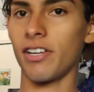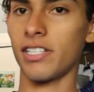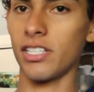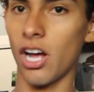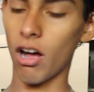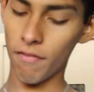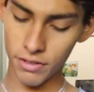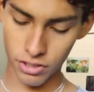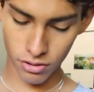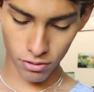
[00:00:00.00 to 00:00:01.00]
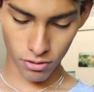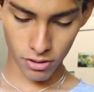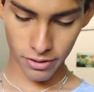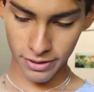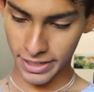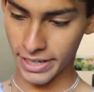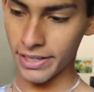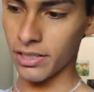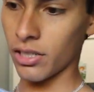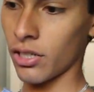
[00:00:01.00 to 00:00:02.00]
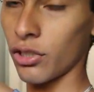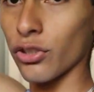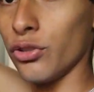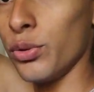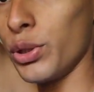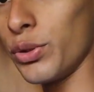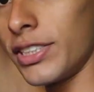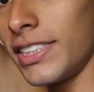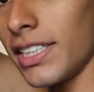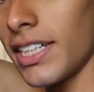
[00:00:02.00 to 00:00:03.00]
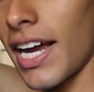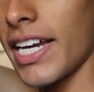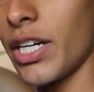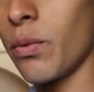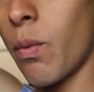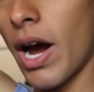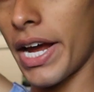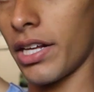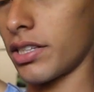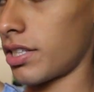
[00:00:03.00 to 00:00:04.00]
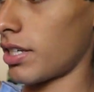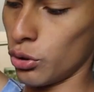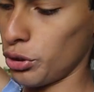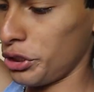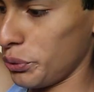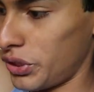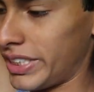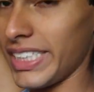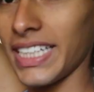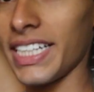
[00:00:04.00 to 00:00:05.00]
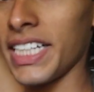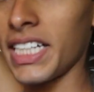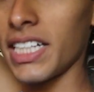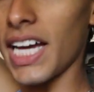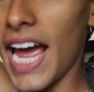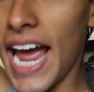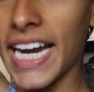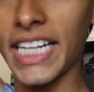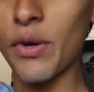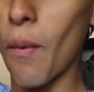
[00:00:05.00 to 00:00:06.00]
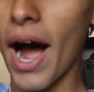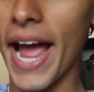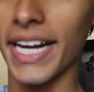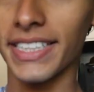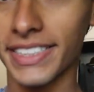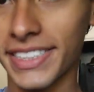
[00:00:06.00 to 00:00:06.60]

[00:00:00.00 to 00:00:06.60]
it is in all of its glory. Do you see any white? Do you see any white?